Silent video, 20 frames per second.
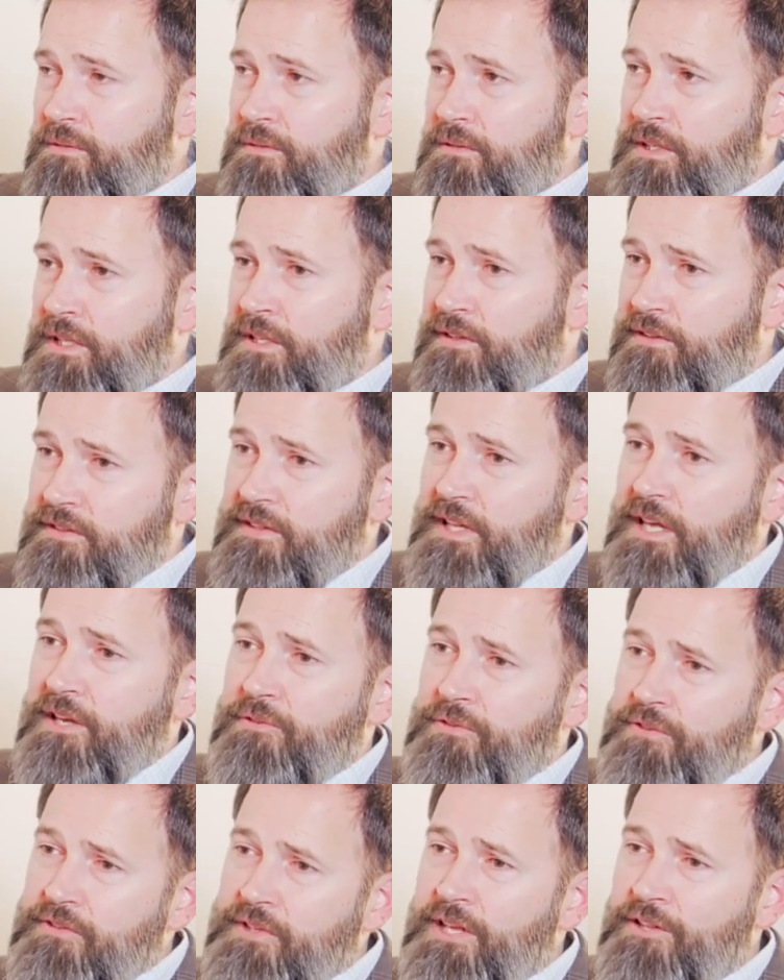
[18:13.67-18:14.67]
instead
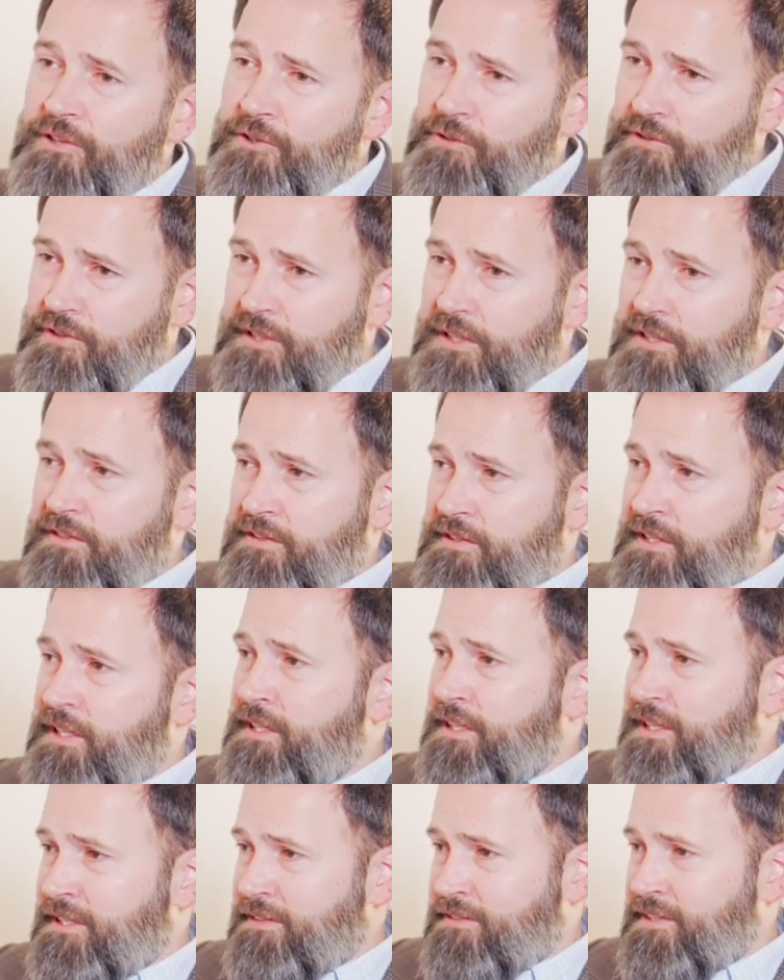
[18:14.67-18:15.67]
of saying those things
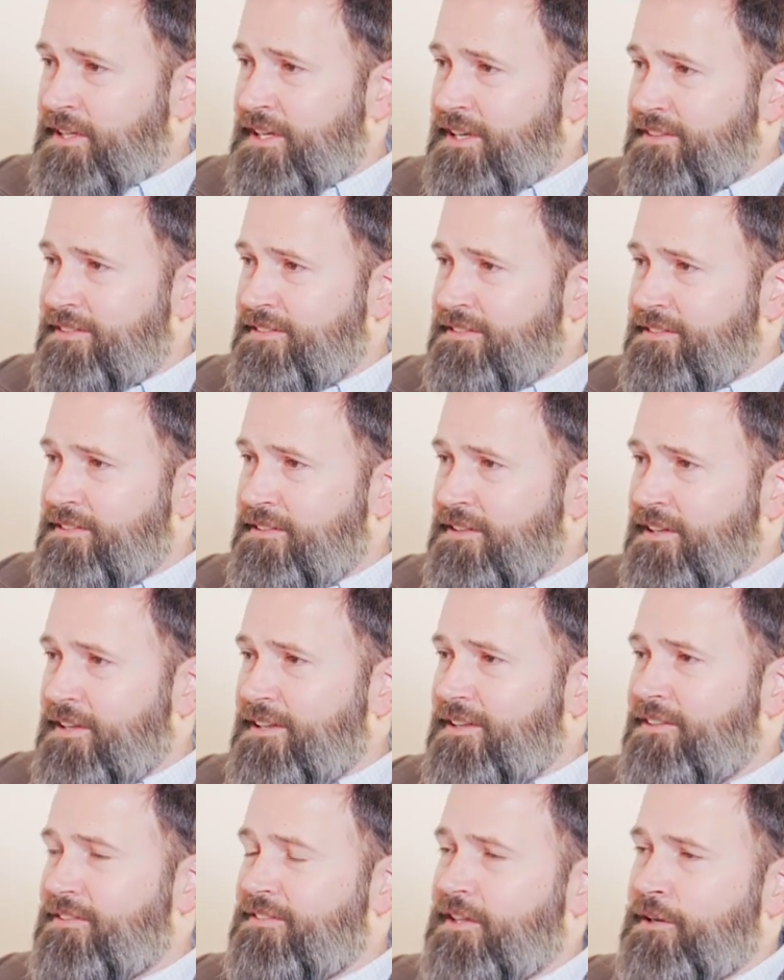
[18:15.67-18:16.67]
didn't exist,
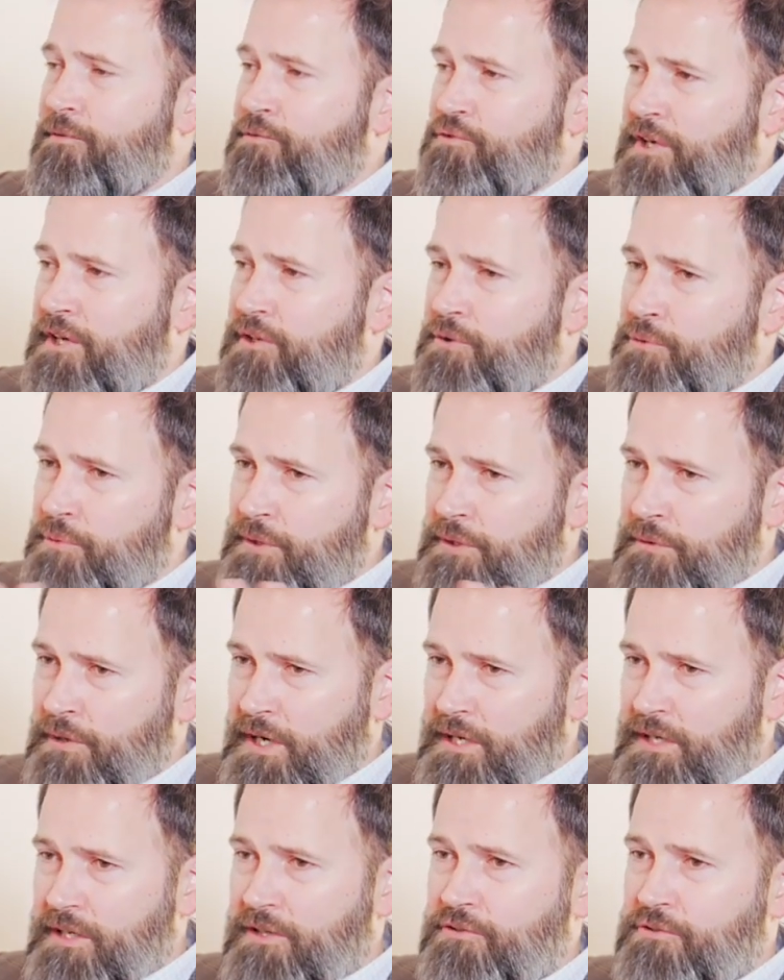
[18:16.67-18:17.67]
instead of trying to
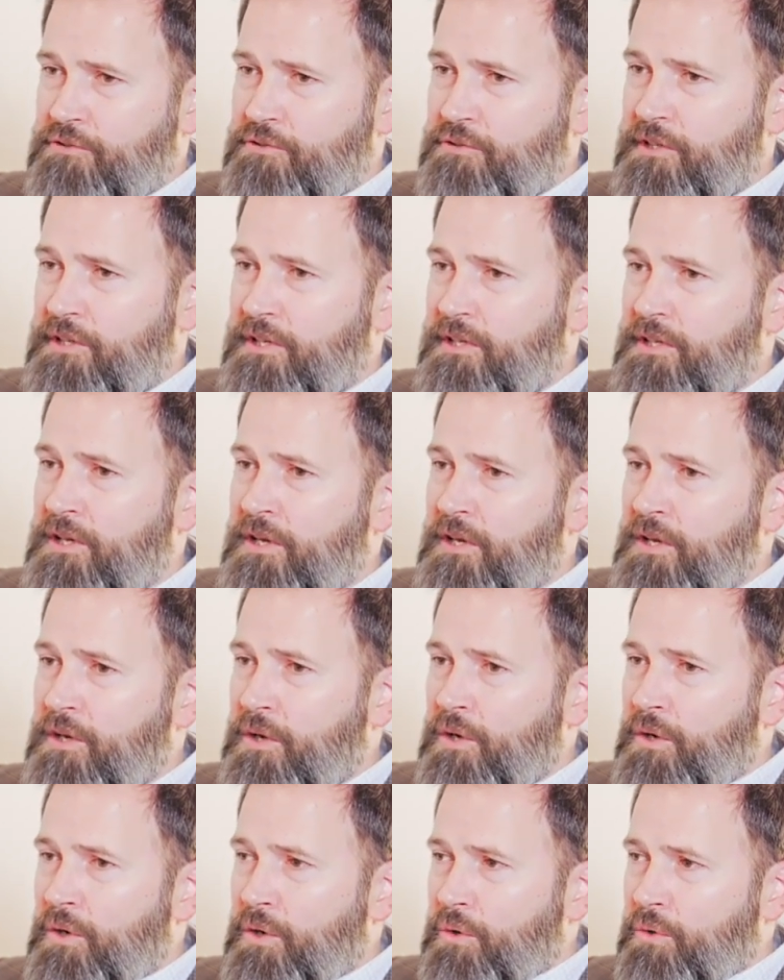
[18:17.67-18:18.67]
rewrite history,
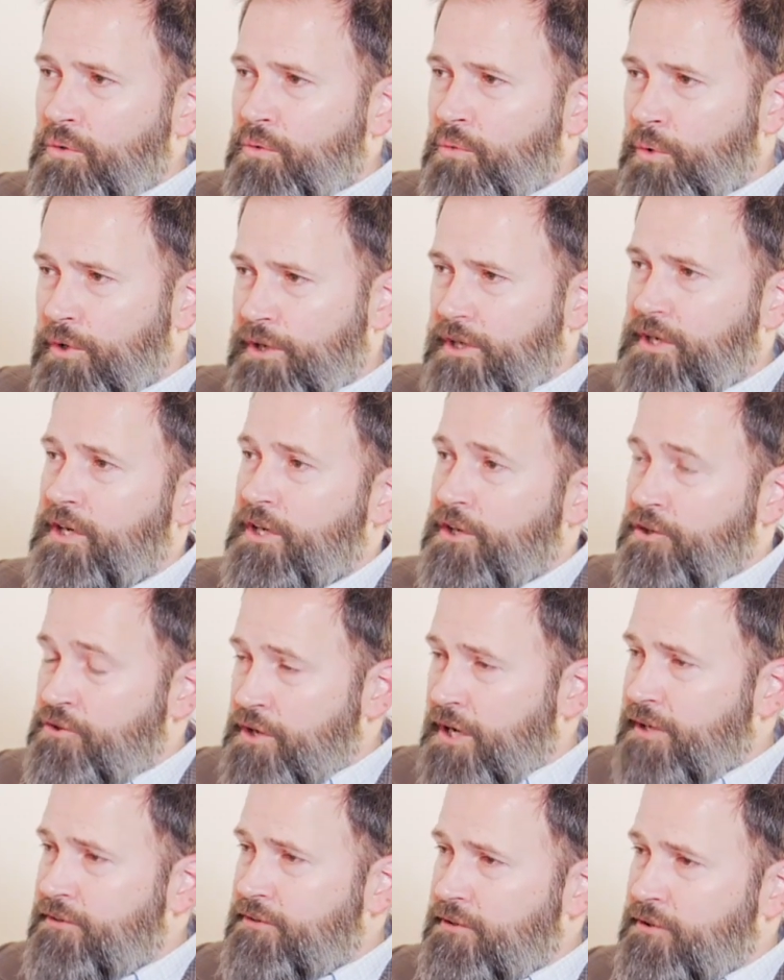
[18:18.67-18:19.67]
we're going to
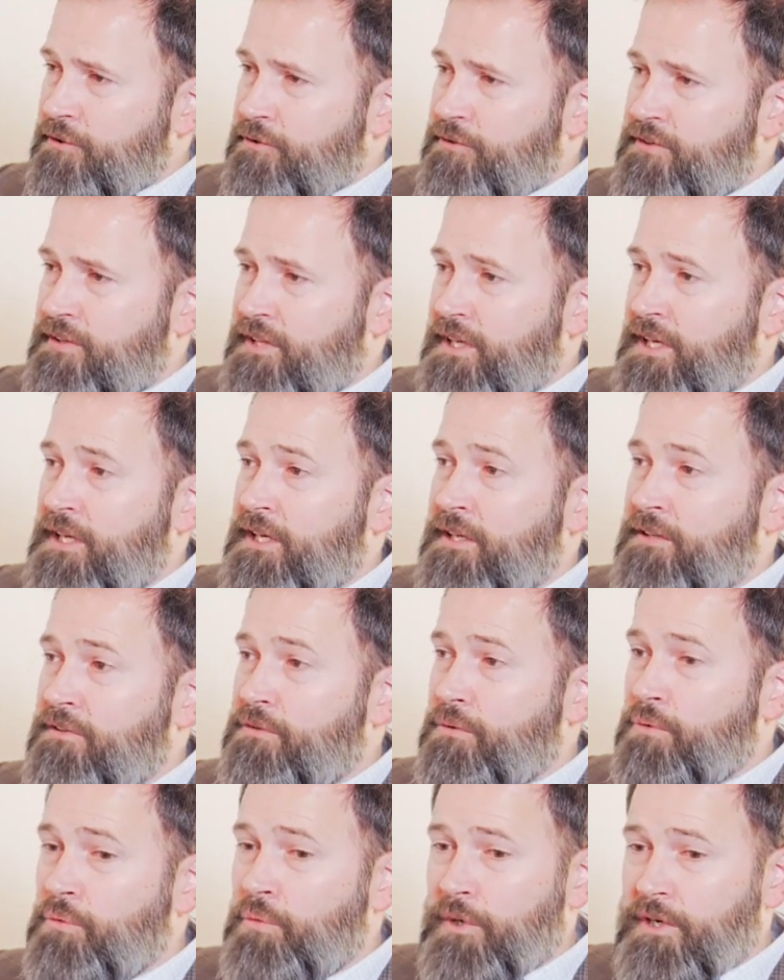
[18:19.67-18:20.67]
address those
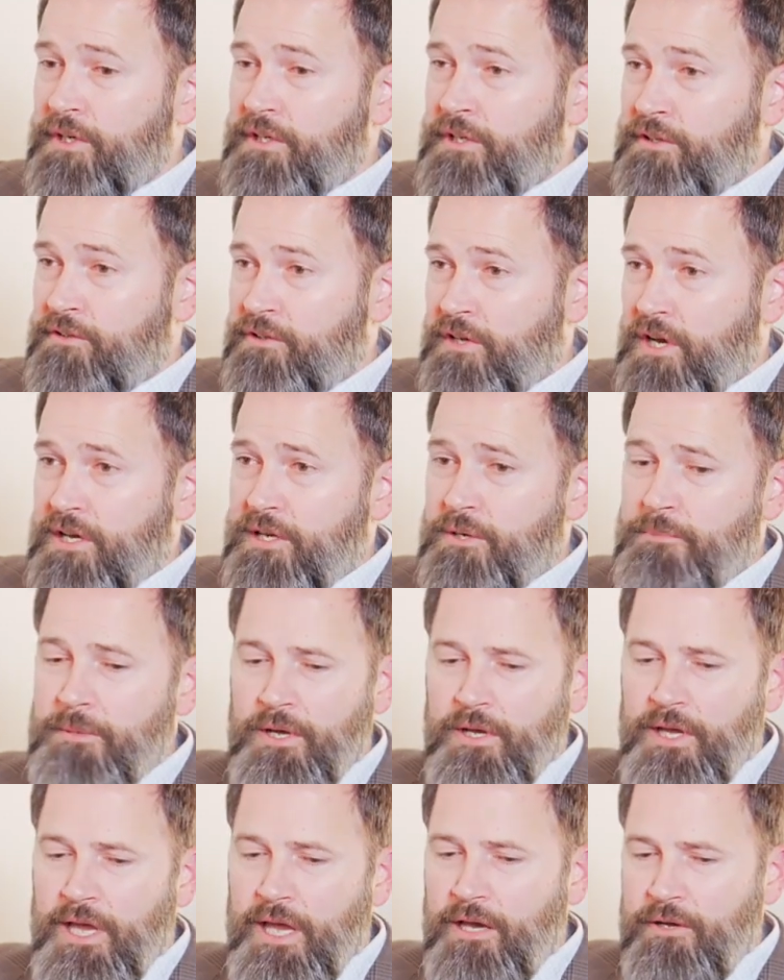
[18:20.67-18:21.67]
things. We're going to talk
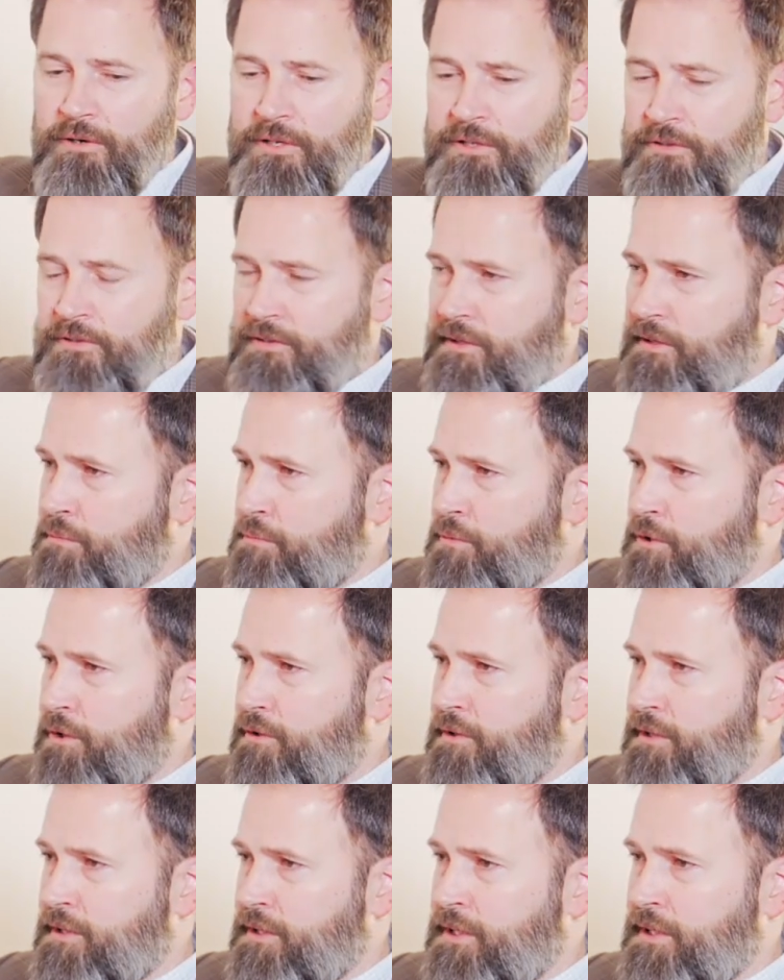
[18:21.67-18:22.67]
about how did sin and
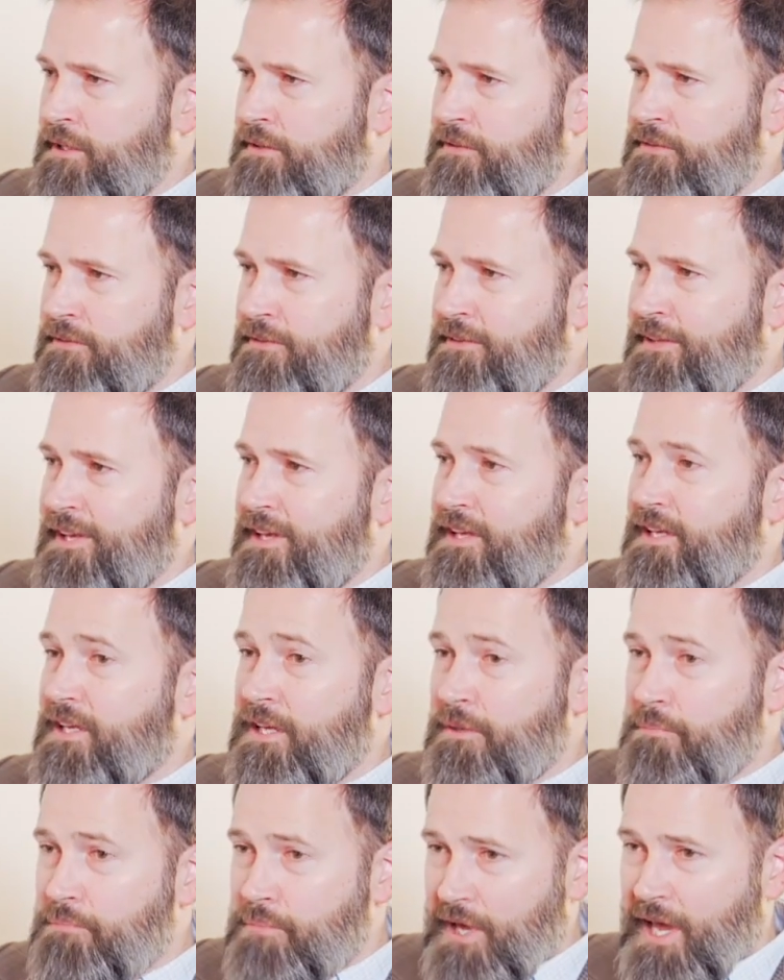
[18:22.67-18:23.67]
brokenness
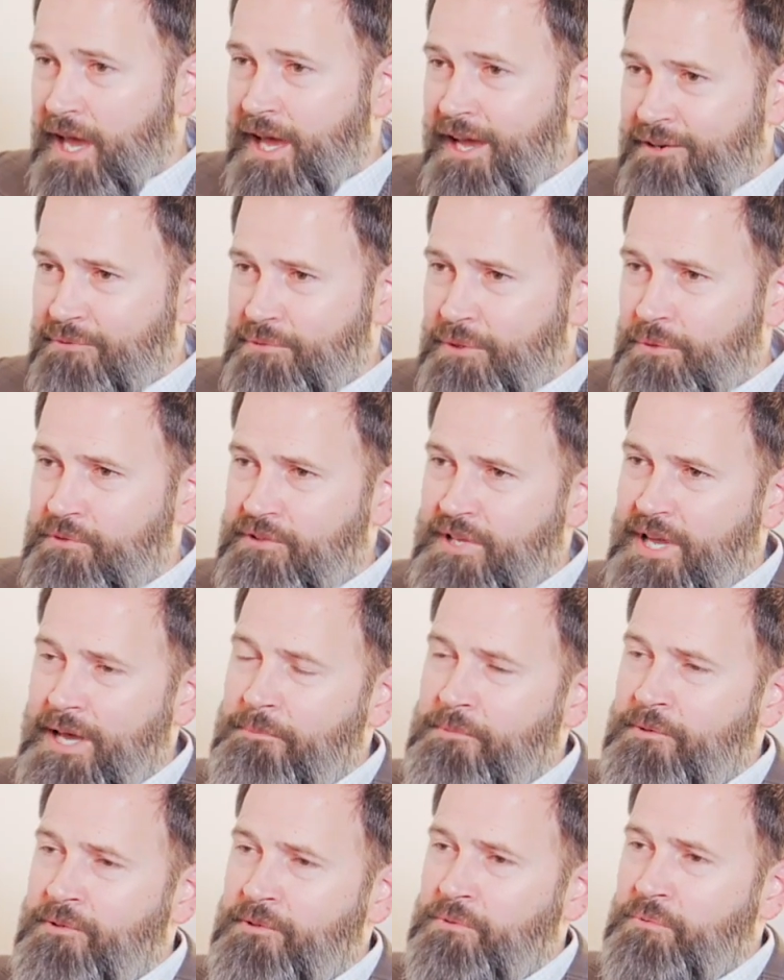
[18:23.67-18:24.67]
impact what was
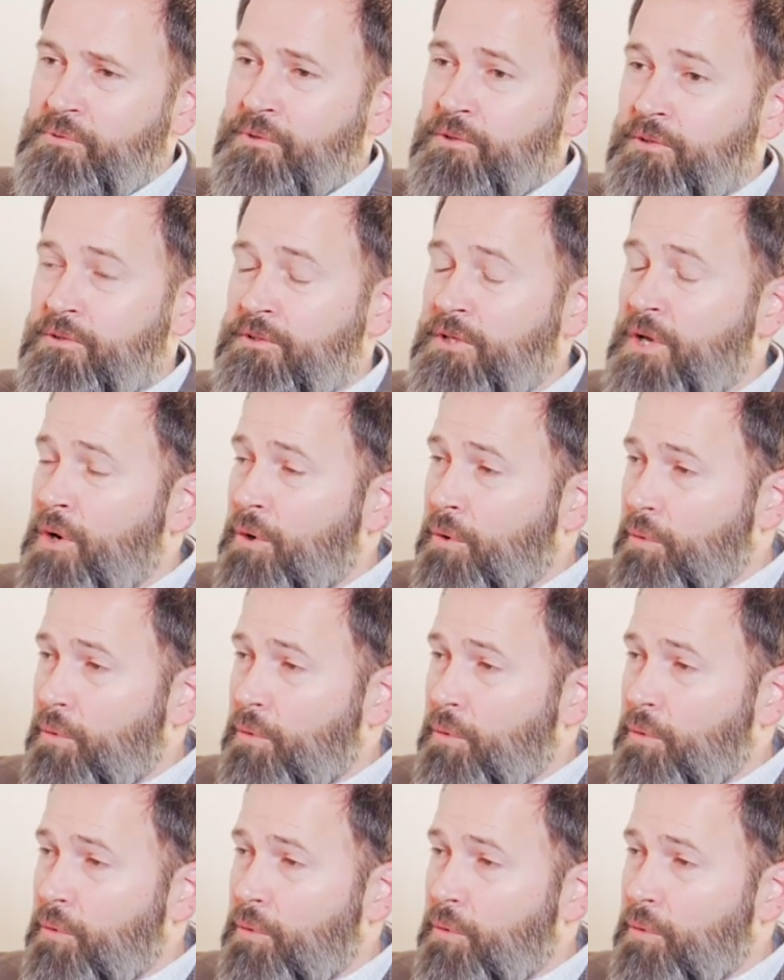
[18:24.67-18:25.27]
happening in the world?